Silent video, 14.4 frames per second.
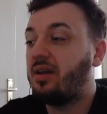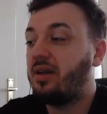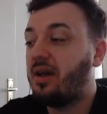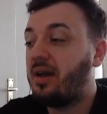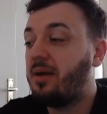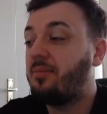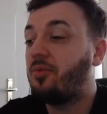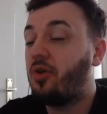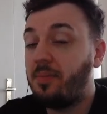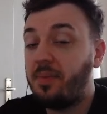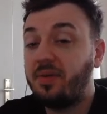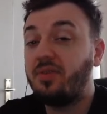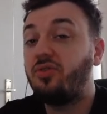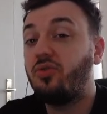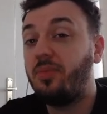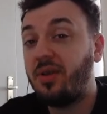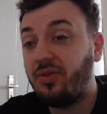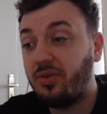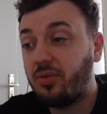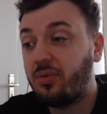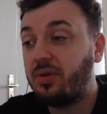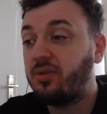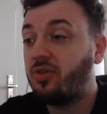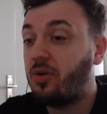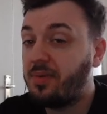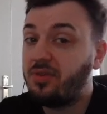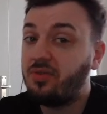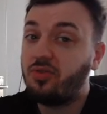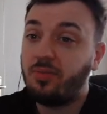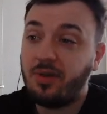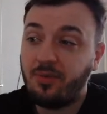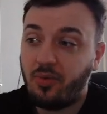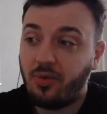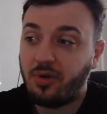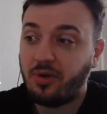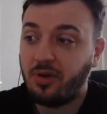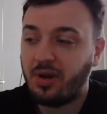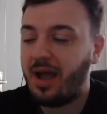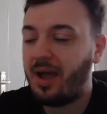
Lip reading: am committed to my Druid, committed to my Warrior.